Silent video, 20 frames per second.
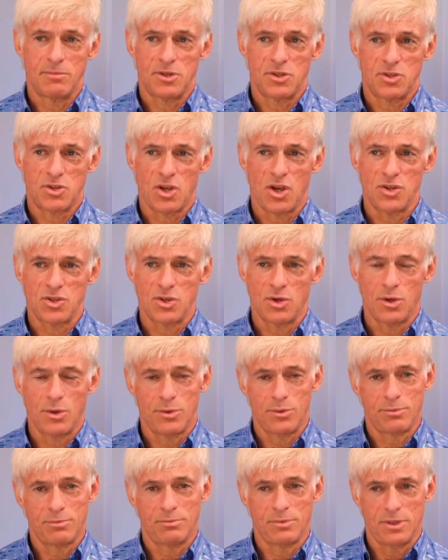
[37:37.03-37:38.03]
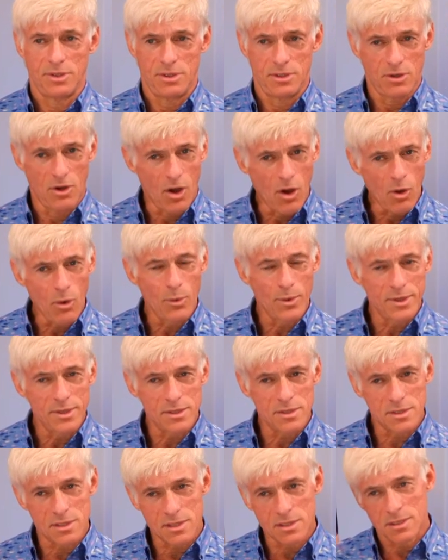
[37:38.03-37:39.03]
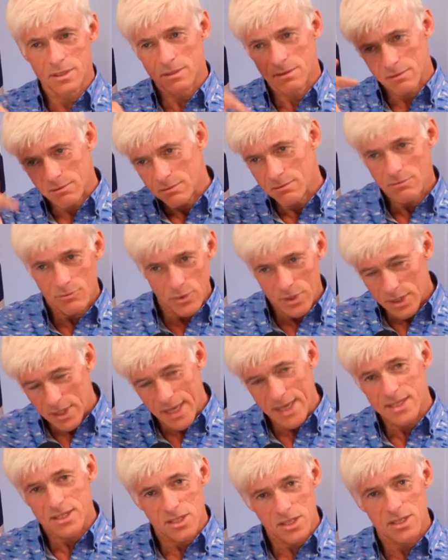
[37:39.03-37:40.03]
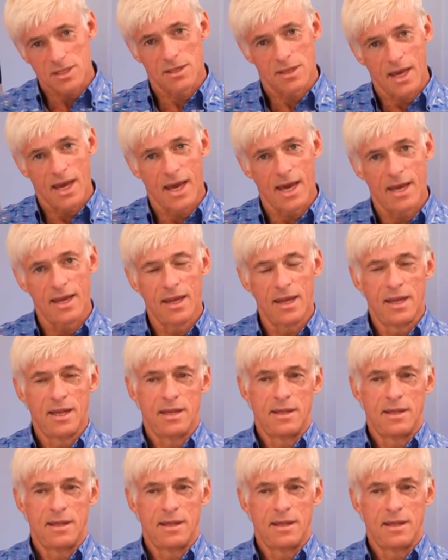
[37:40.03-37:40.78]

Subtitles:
But he always relates to that